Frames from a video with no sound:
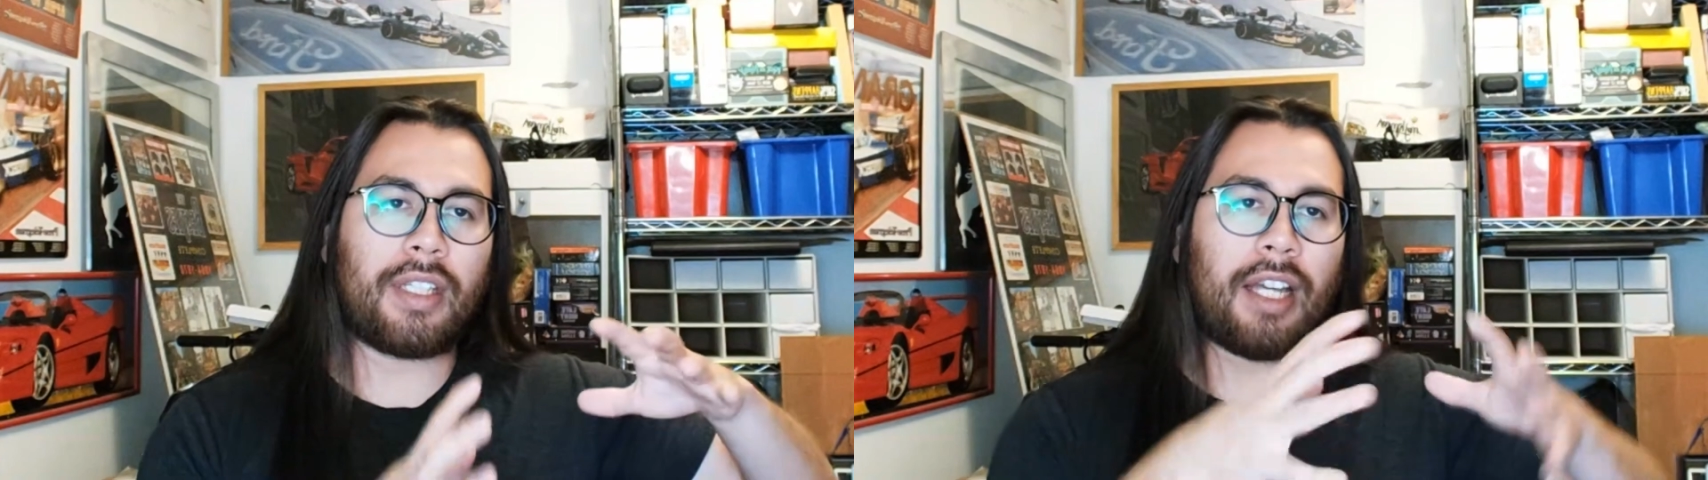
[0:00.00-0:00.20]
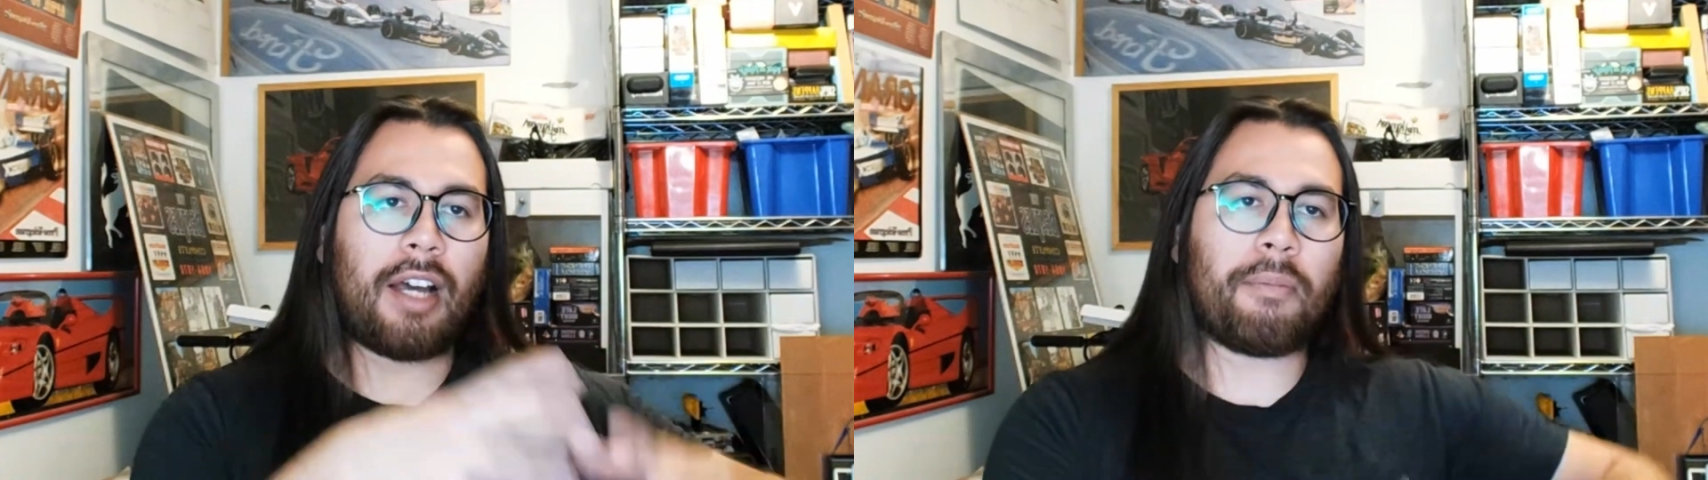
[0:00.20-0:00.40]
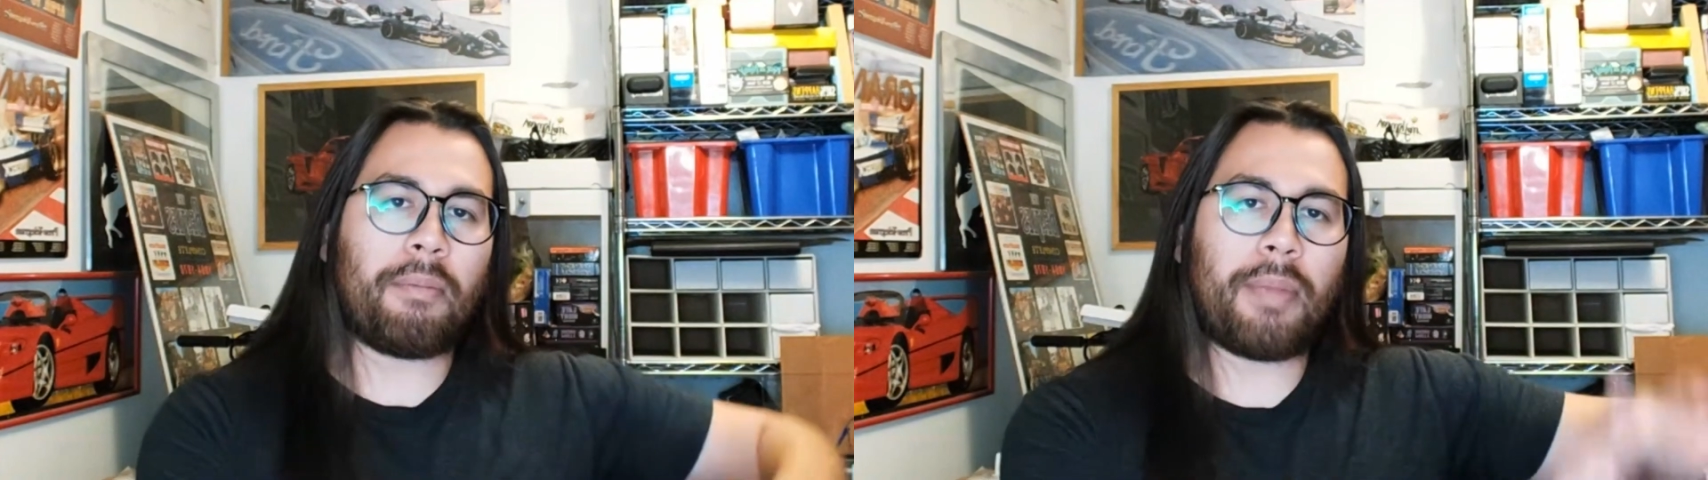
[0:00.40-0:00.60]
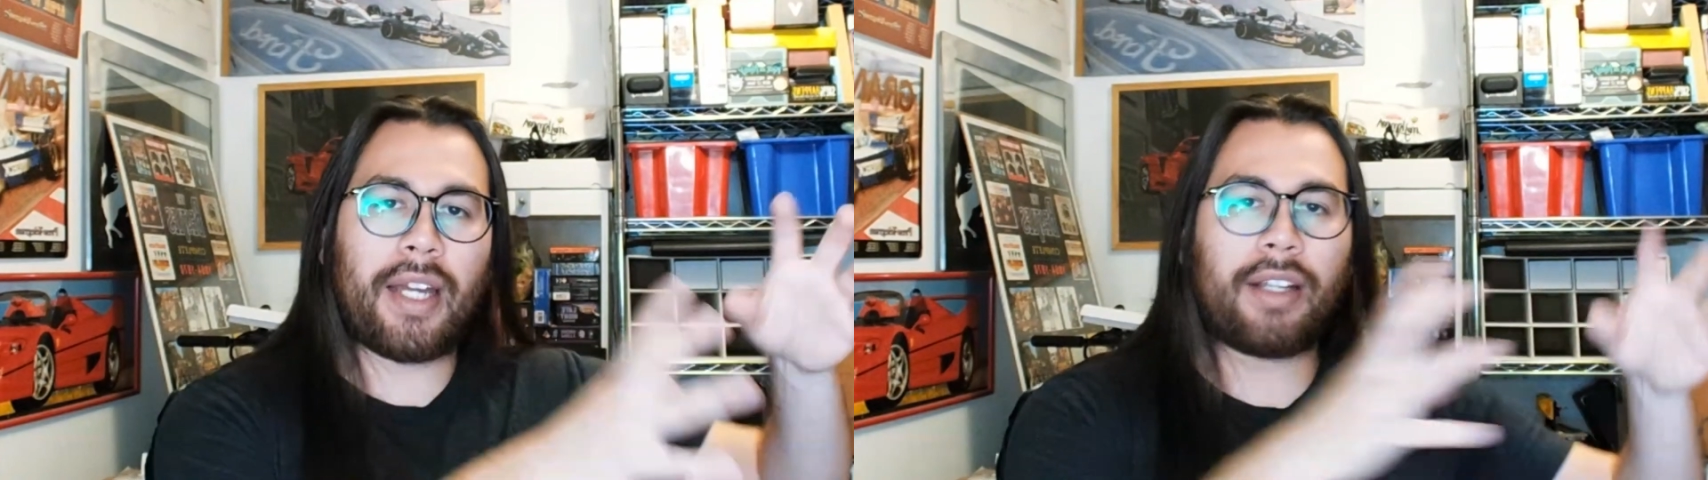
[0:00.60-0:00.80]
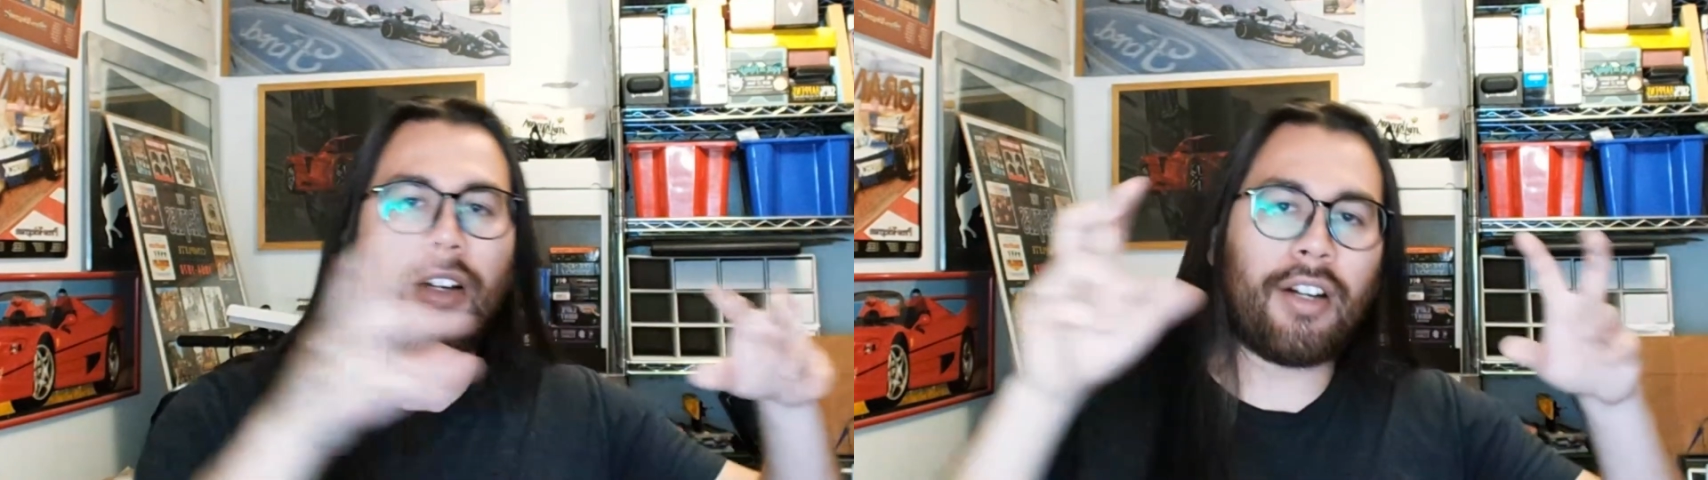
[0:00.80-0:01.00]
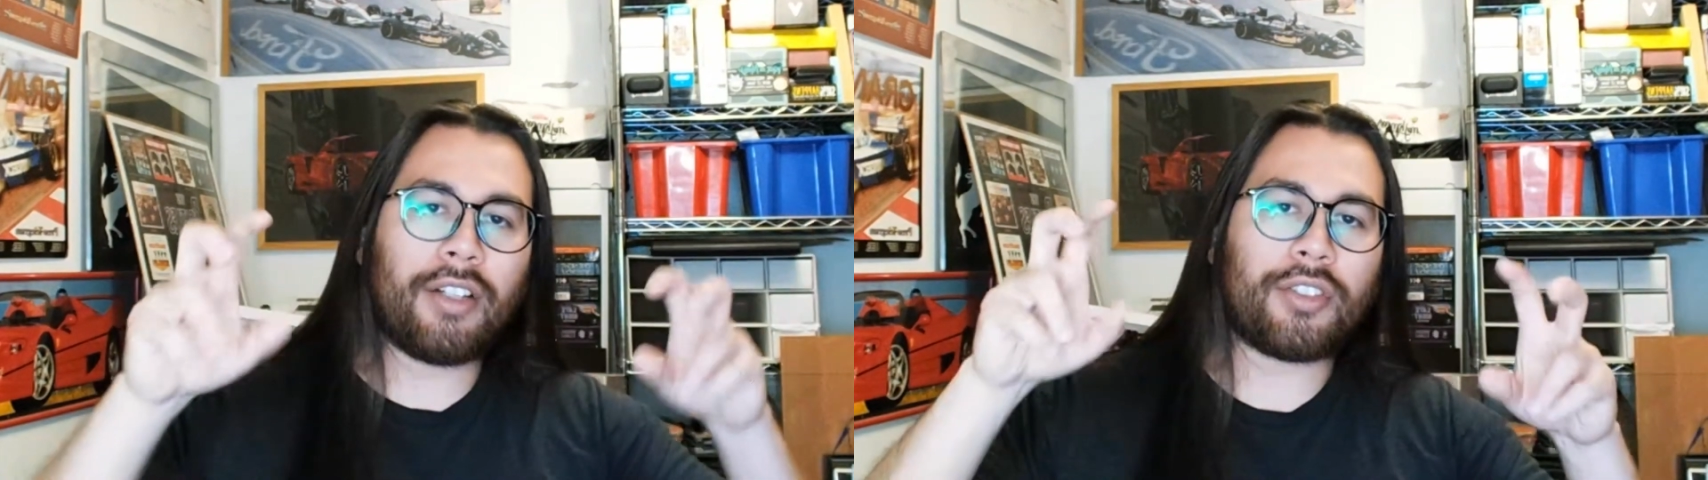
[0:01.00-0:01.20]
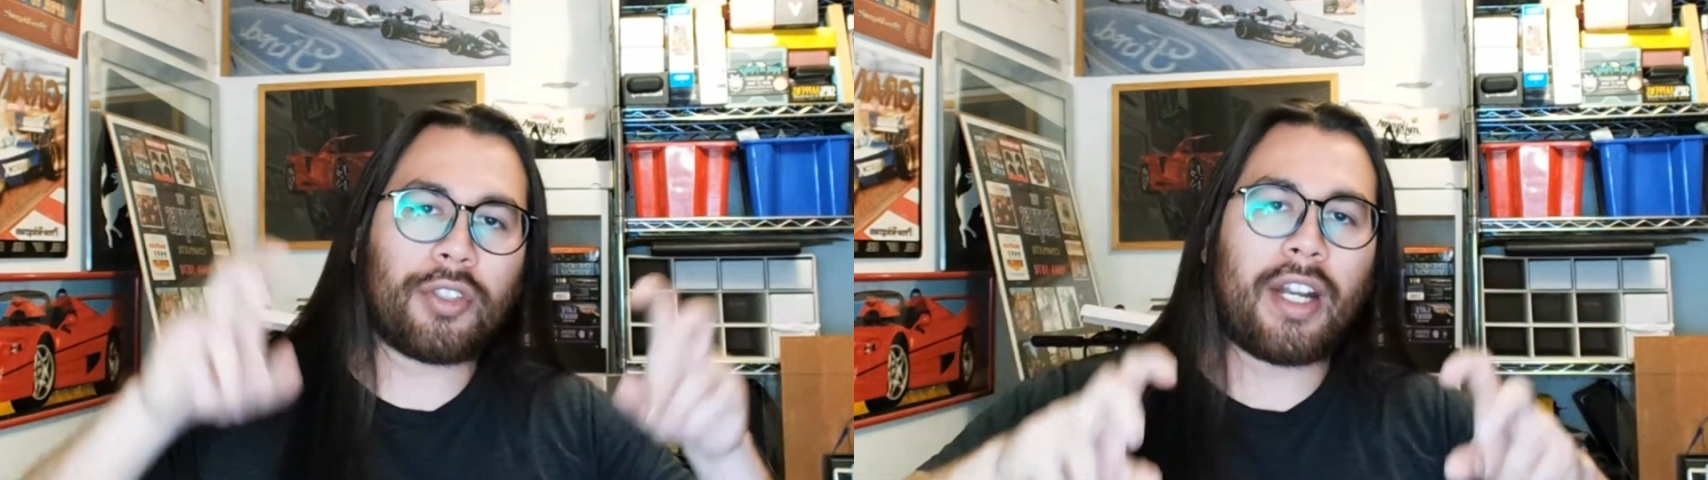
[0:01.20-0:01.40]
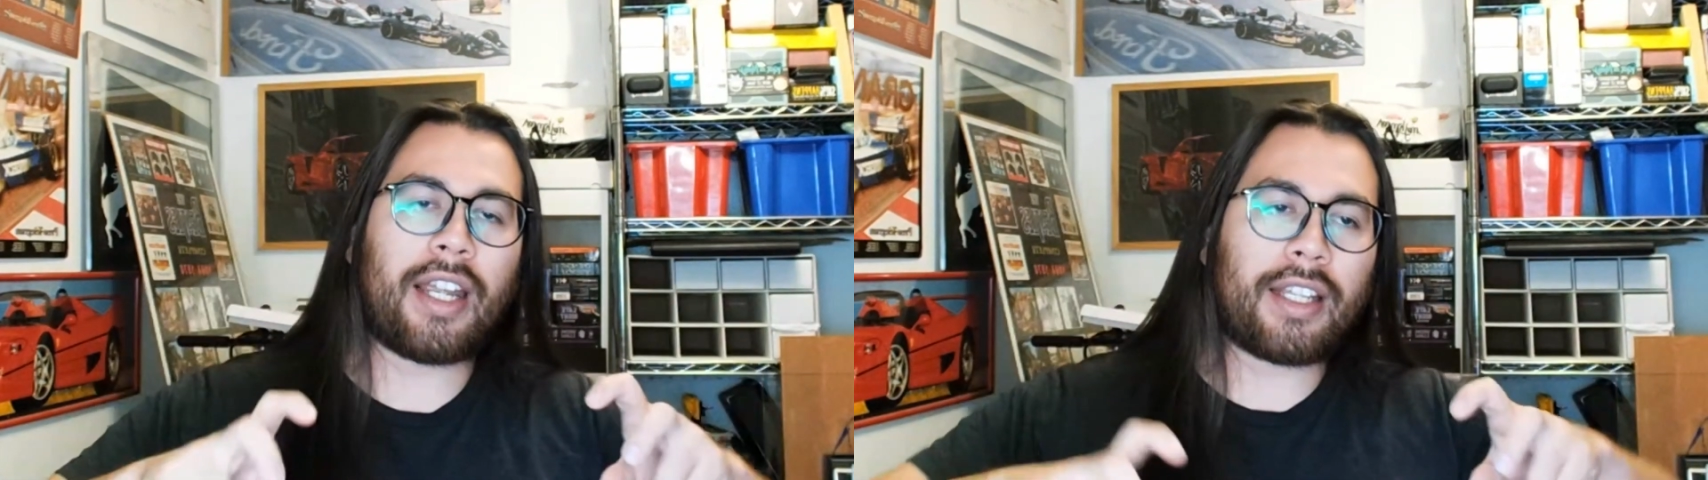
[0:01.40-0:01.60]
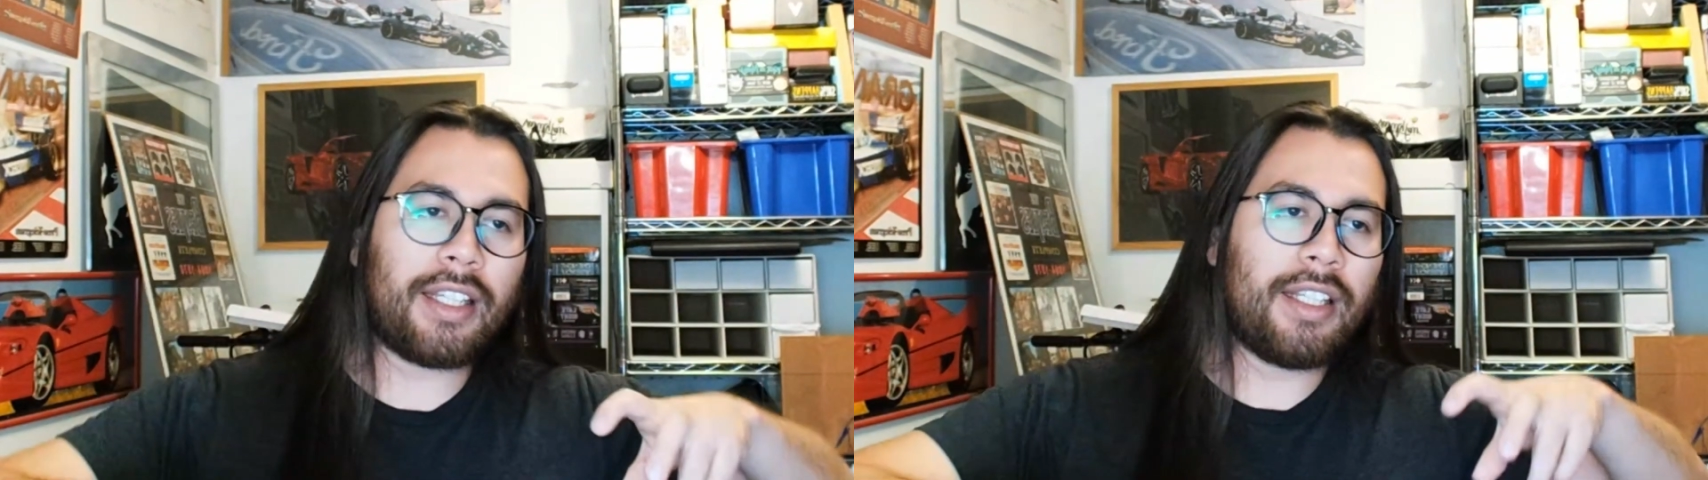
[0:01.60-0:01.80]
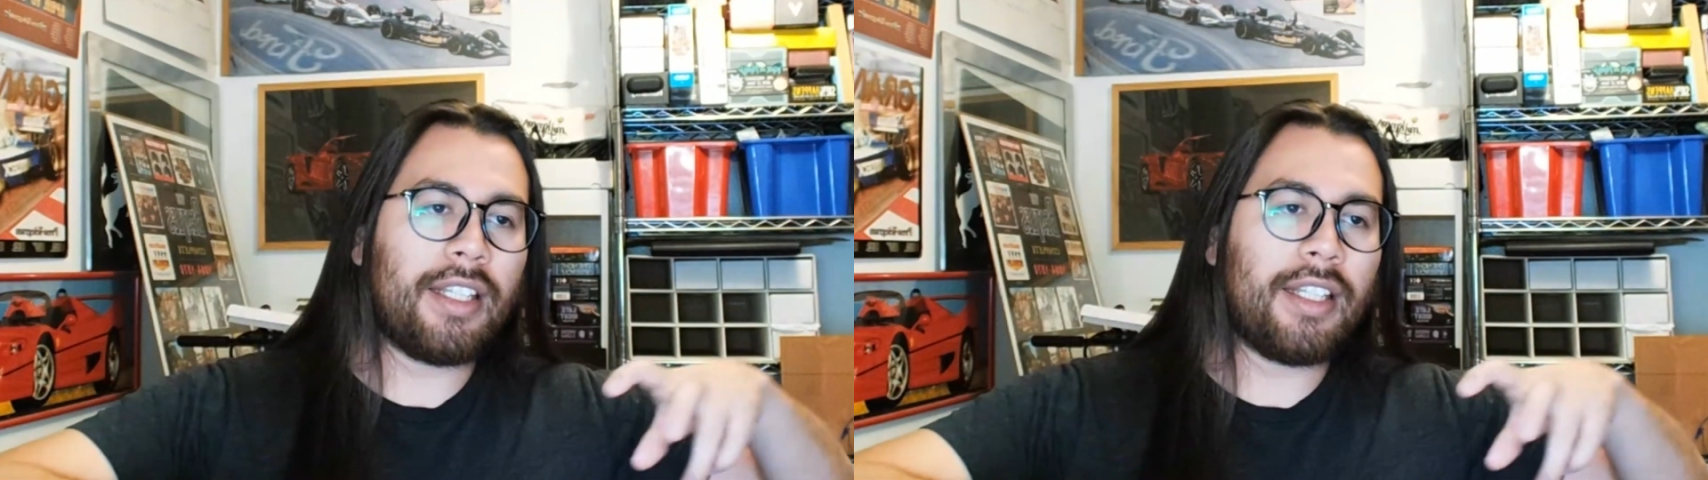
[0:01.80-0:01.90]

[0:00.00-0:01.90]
got back on track